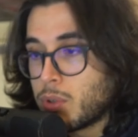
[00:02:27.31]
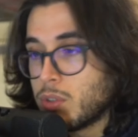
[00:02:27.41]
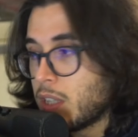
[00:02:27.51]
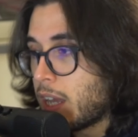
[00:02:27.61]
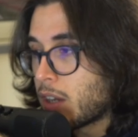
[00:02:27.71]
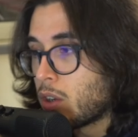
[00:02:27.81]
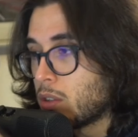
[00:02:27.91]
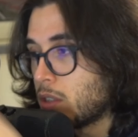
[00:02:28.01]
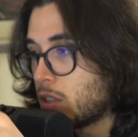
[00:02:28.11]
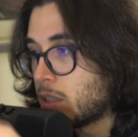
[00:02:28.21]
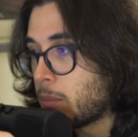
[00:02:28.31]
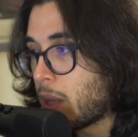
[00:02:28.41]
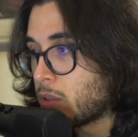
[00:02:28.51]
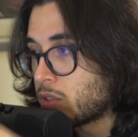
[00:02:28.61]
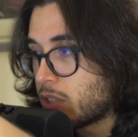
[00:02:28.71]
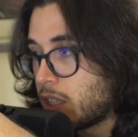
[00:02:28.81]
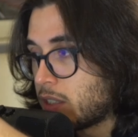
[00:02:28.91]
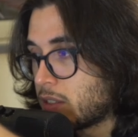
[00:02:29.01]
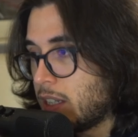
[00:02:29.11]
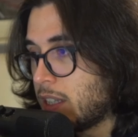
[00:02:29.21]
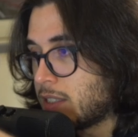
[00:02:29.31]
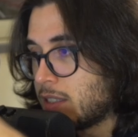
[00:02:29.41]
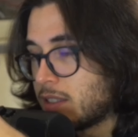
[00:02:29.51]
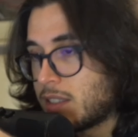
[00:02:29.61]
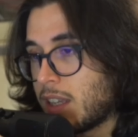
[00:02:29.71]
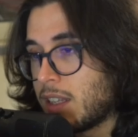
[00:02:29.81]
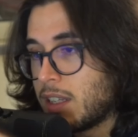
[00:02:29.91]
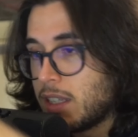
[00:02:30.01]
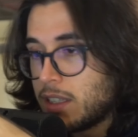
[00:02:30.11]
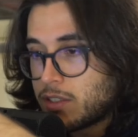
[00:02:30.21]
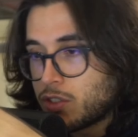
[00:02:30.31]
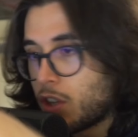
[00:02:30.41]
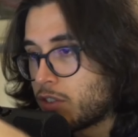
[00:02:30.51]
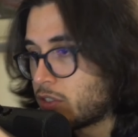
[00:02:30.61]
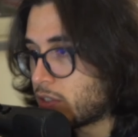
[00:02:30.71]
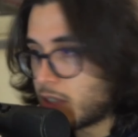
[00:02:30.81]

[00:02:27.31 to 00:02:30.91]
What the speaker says: pull at all on the mouse and it's insanely soft.